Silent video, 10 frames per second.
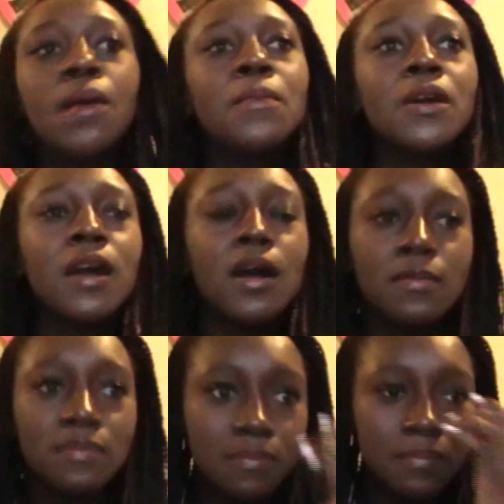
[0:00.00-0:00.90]
But
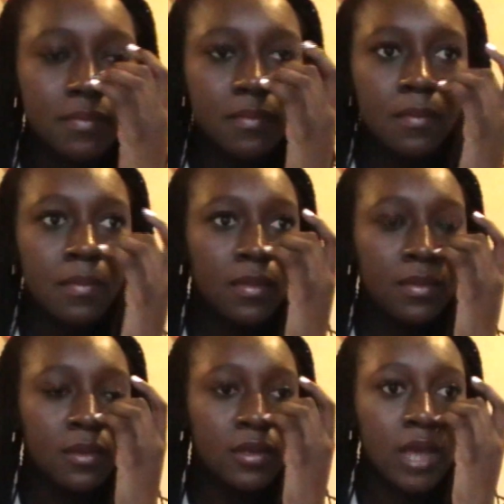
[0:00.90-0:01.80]

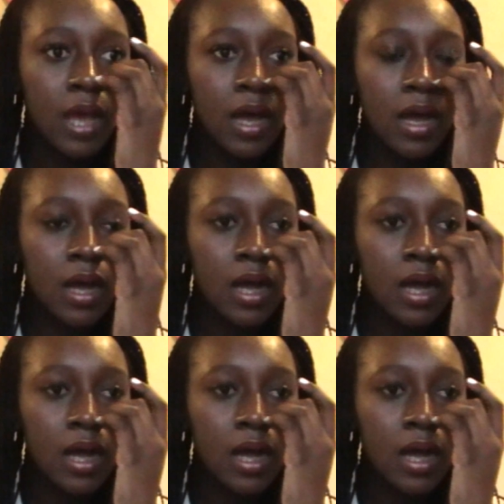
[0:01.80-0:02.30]
yeah,